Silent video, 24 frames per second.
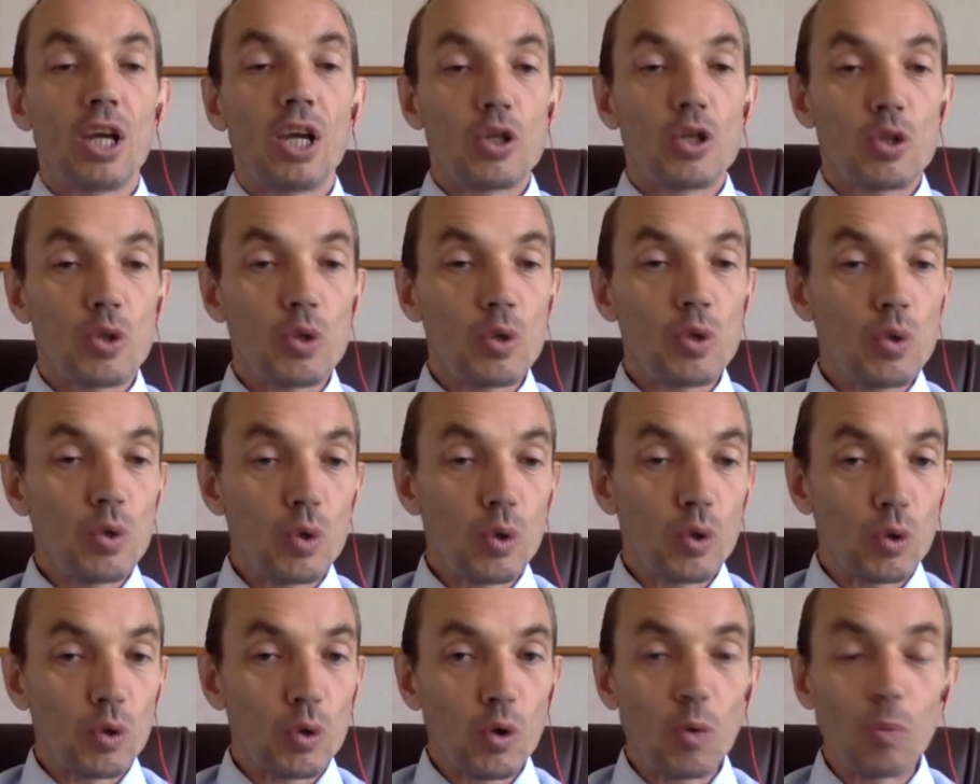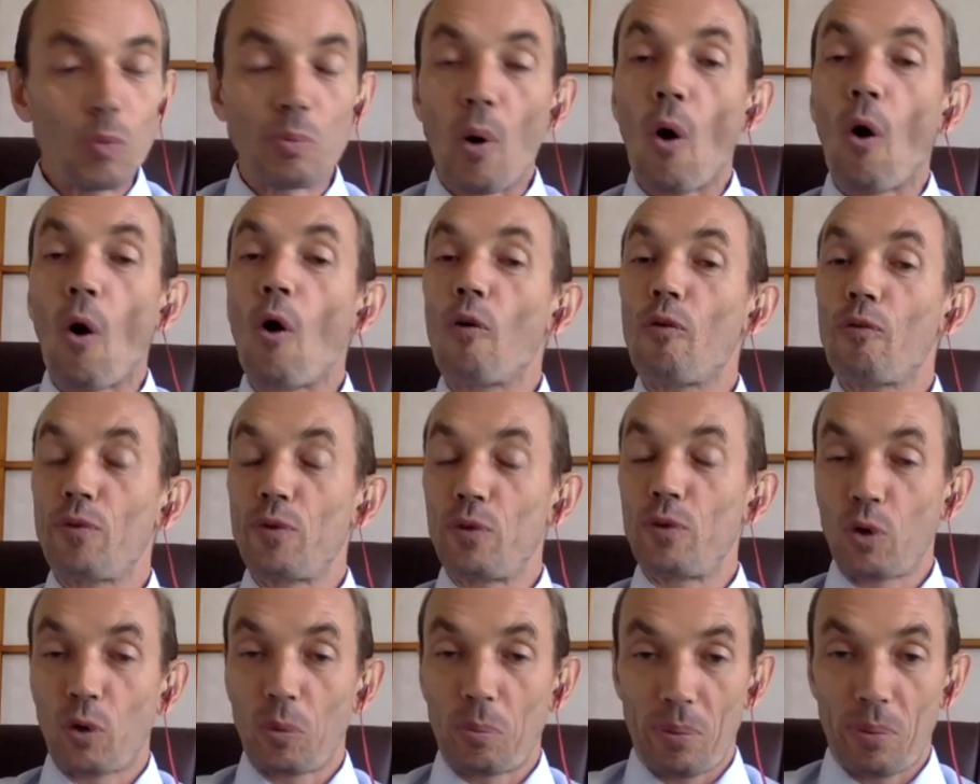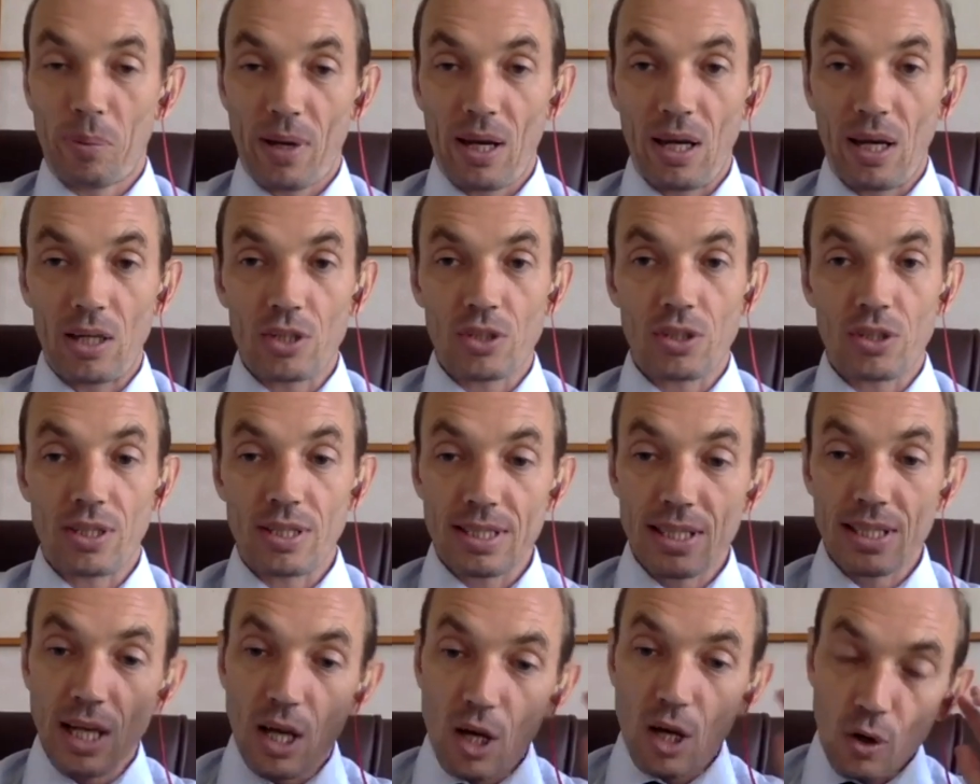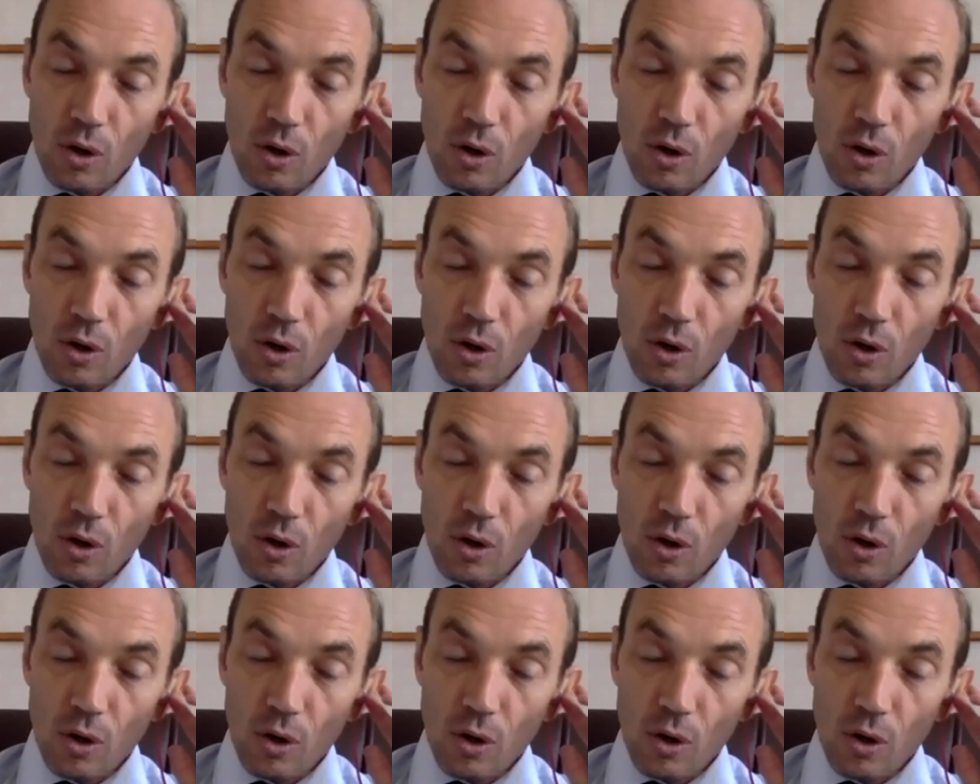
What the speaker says: to group of your patients,